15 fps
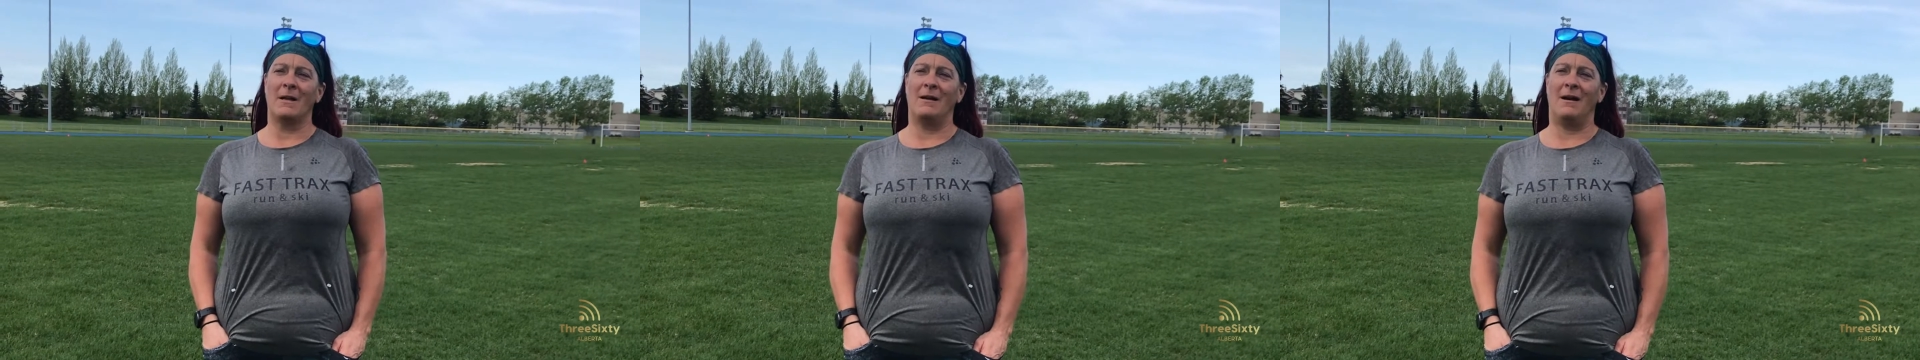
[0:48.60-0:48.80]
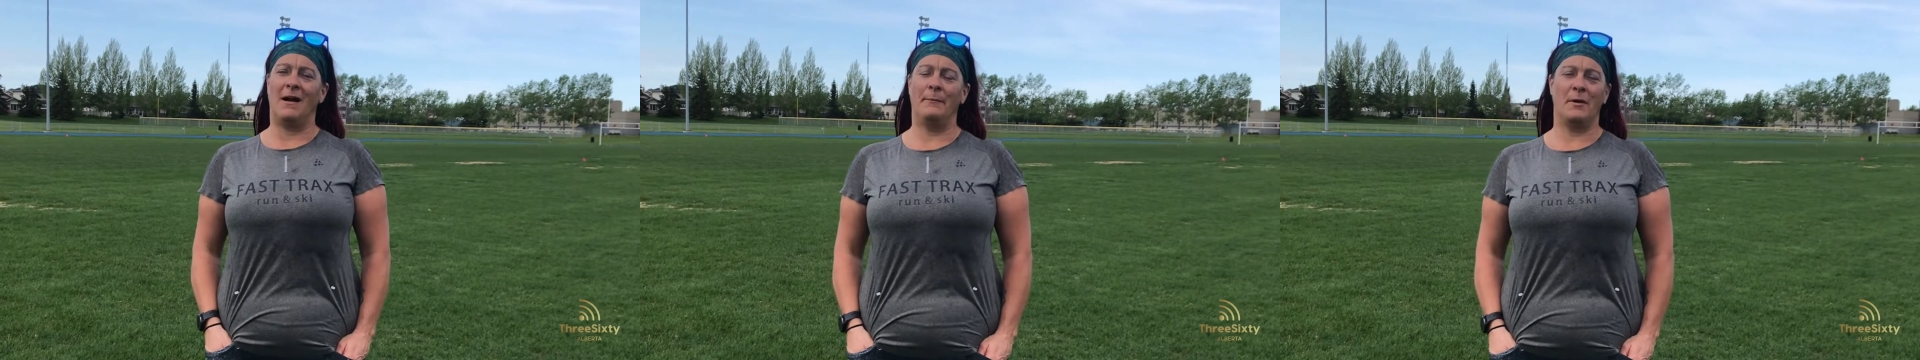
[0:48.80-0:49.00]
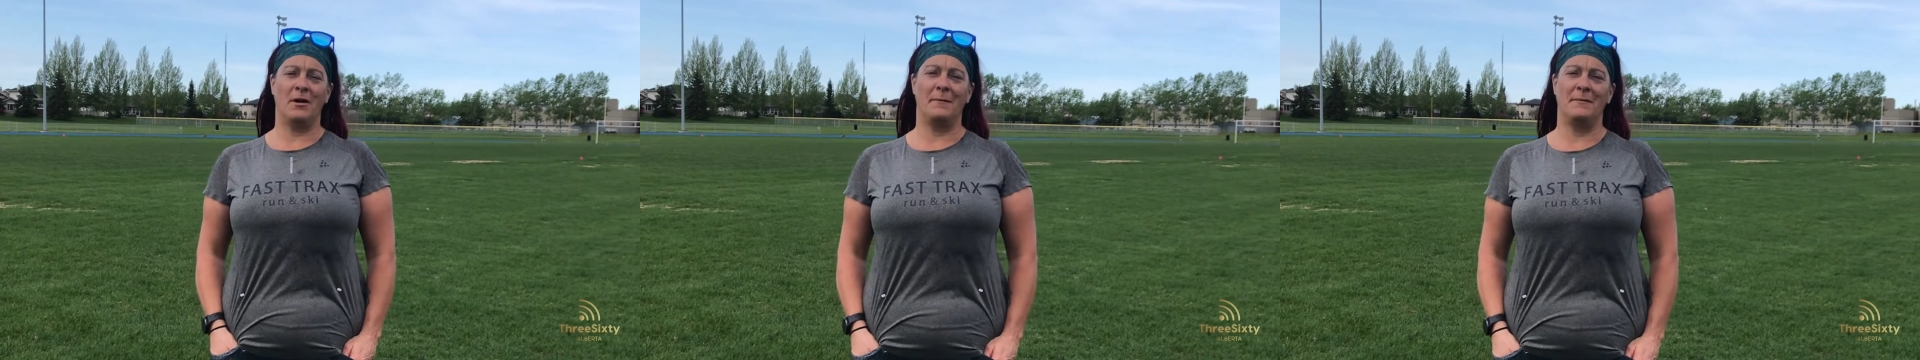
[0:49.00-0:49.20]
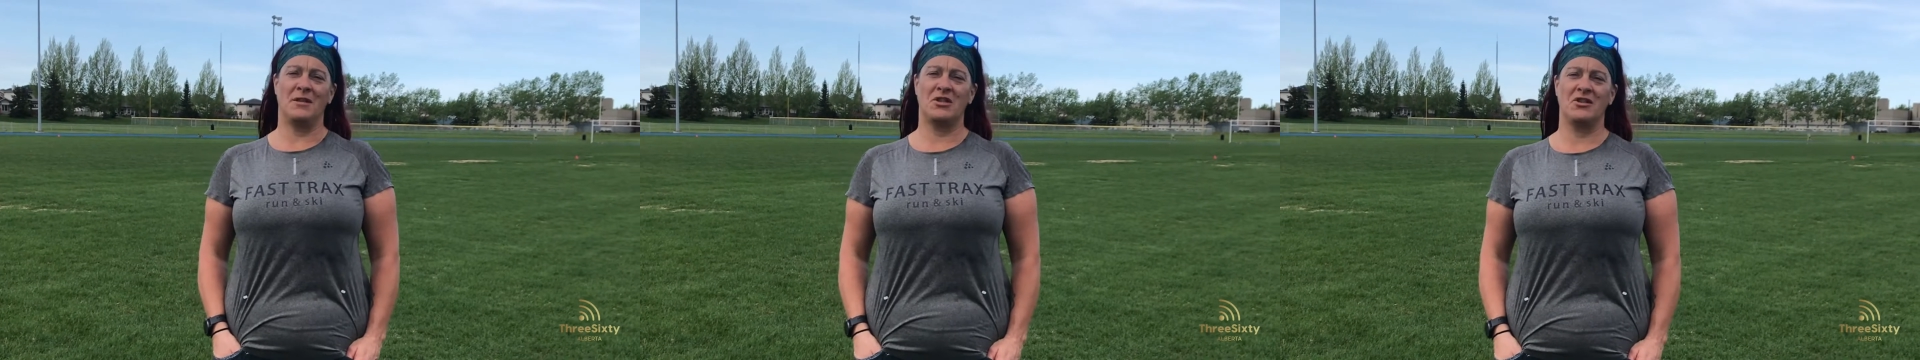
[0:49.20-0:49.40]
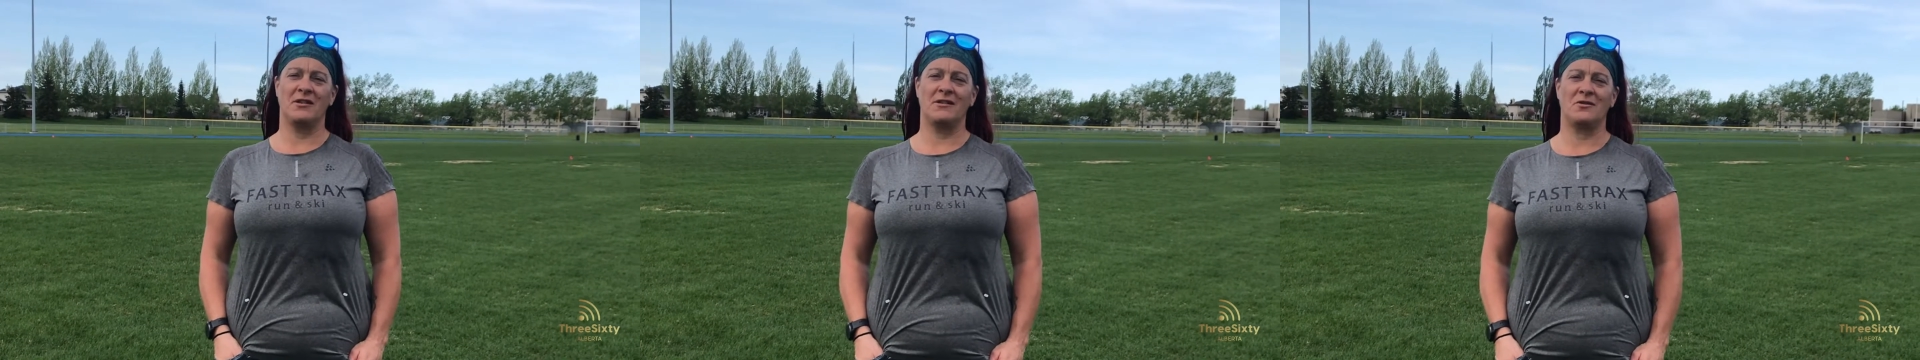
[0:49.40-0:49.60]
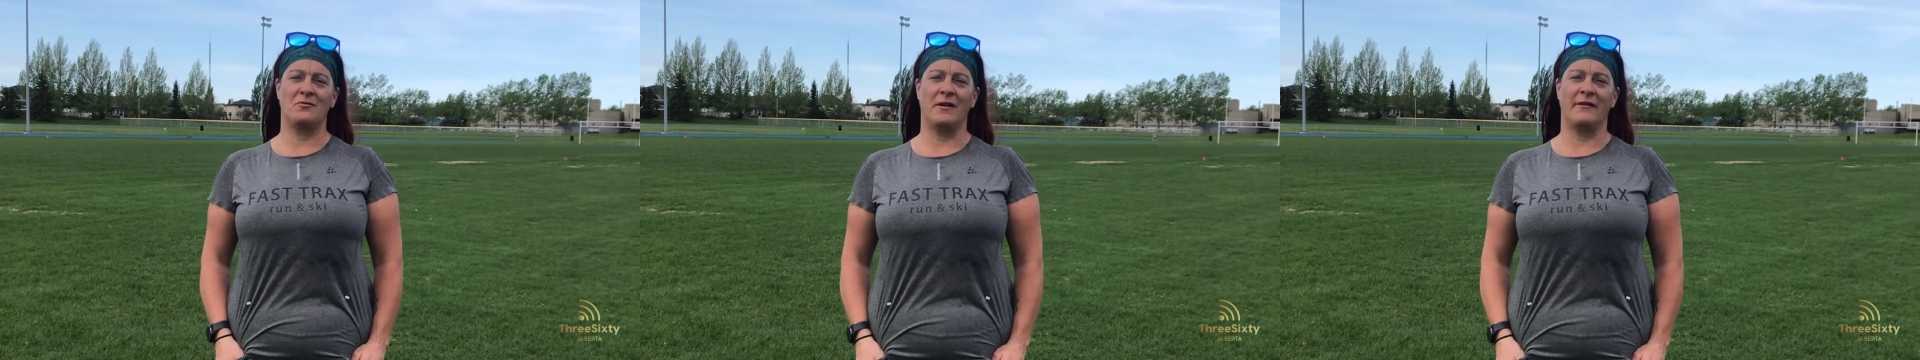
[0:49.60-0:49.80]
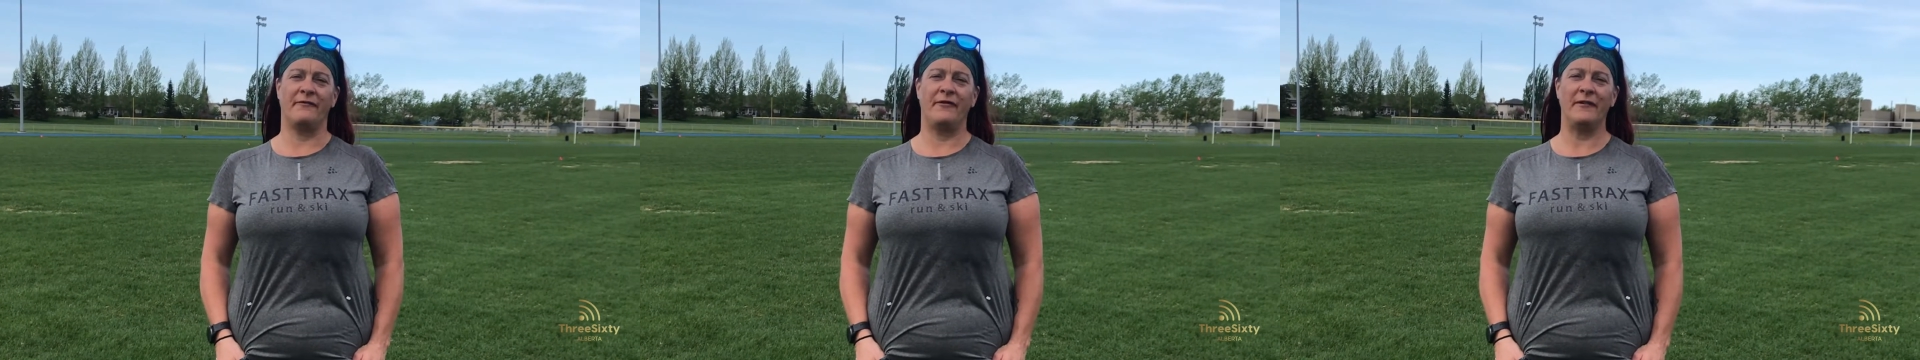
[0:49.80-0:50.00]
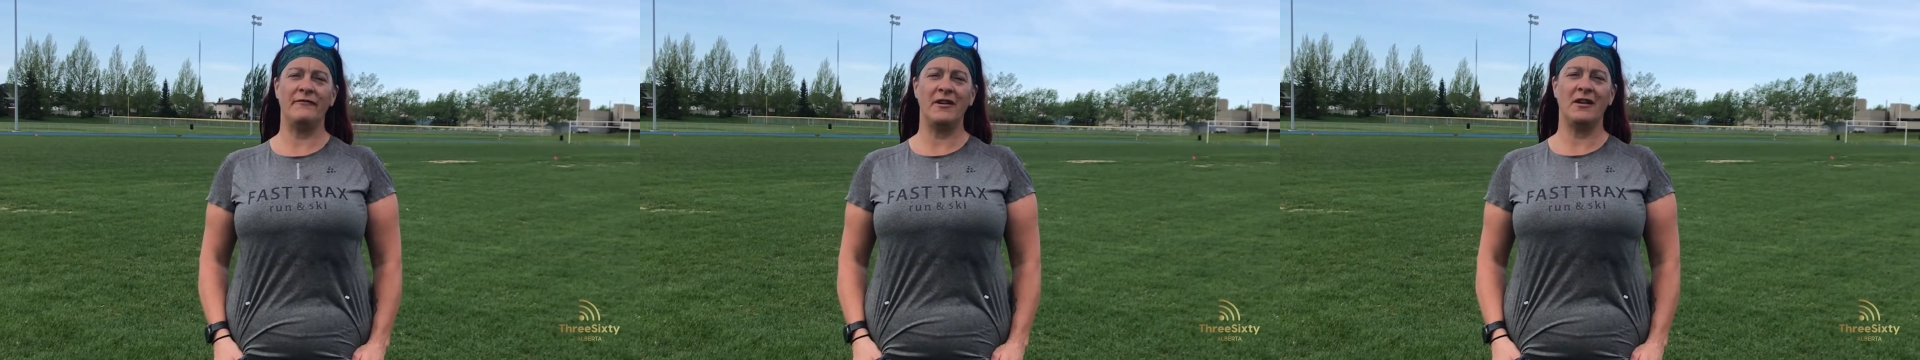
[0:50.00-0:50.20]
on a mission to run
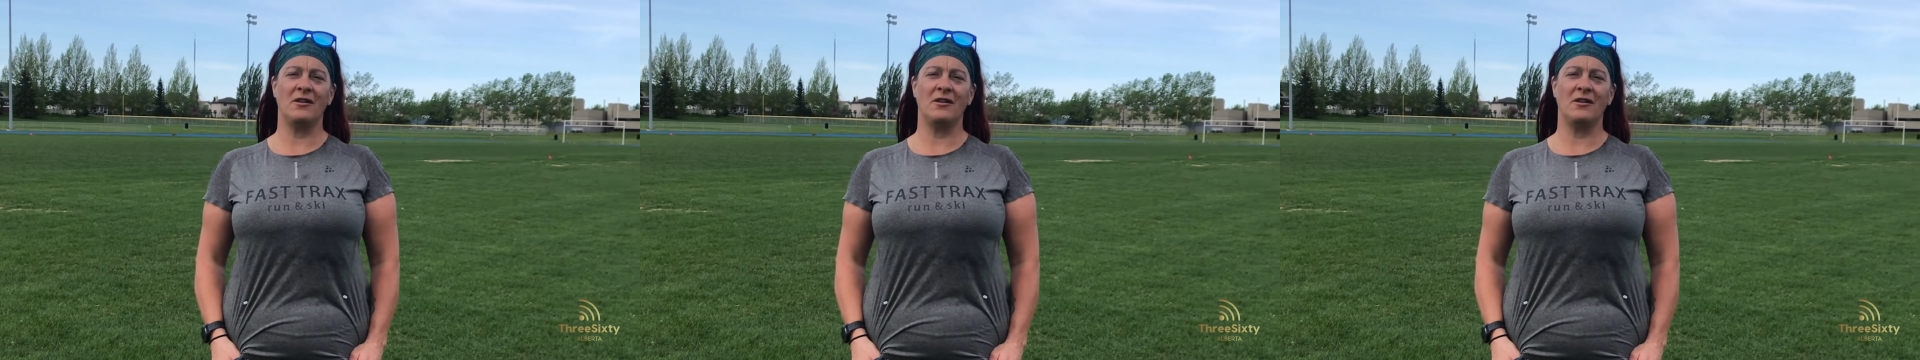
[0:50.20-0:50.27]
50